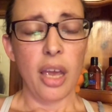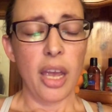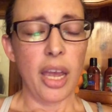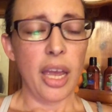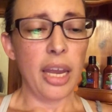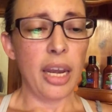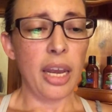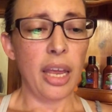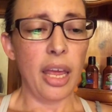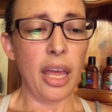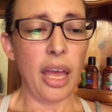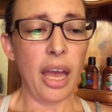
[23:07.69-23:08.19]

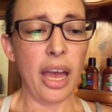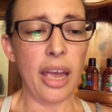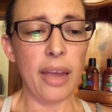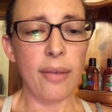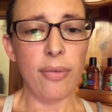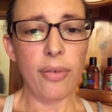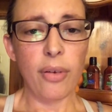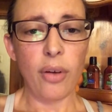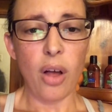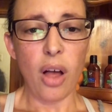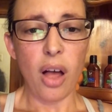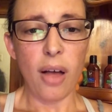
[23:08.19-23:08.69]
And I
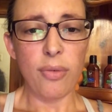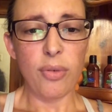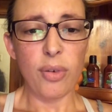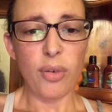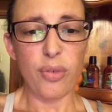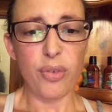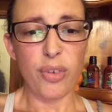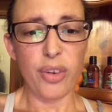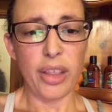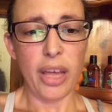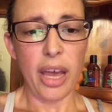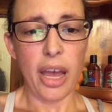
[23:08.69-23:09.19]
feel awful
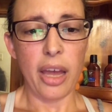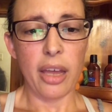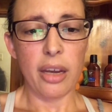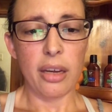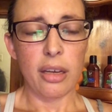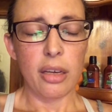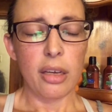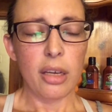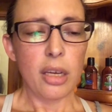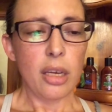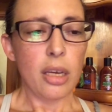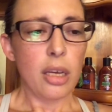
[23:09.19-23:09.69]
for that
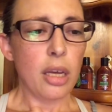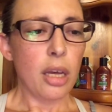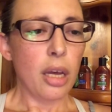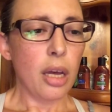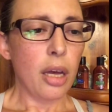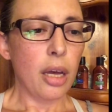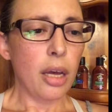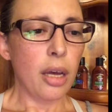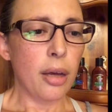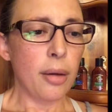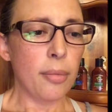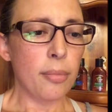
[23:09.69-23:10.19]

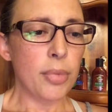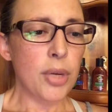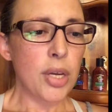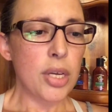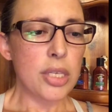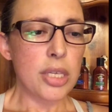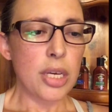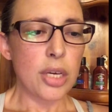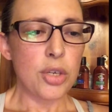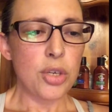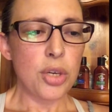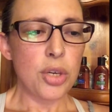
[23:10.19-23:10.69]

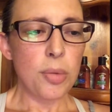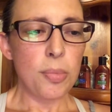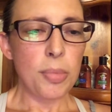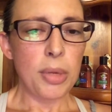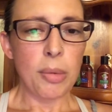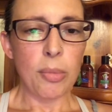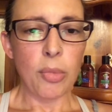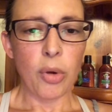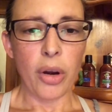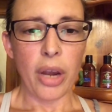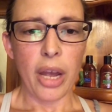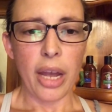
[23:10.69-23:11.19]
because I should be
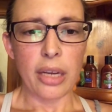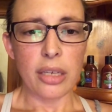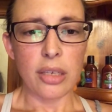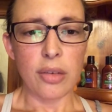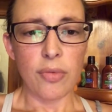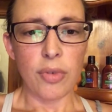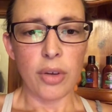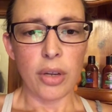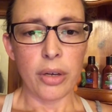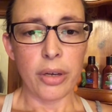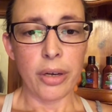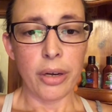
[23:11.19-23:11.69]
more
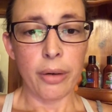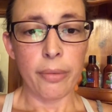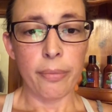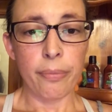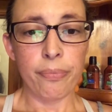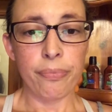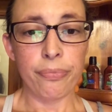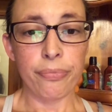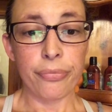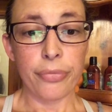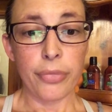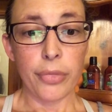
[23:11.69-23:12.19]
active on here.
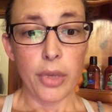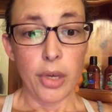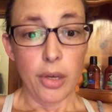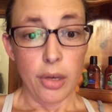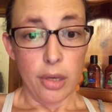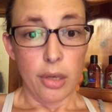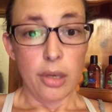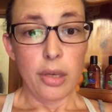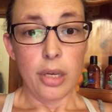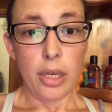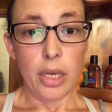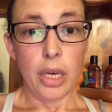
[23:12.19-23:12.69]

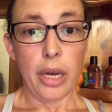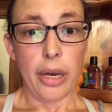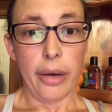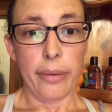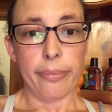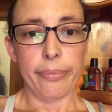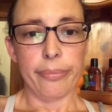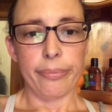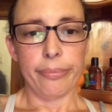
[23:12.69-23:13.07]
Yeah.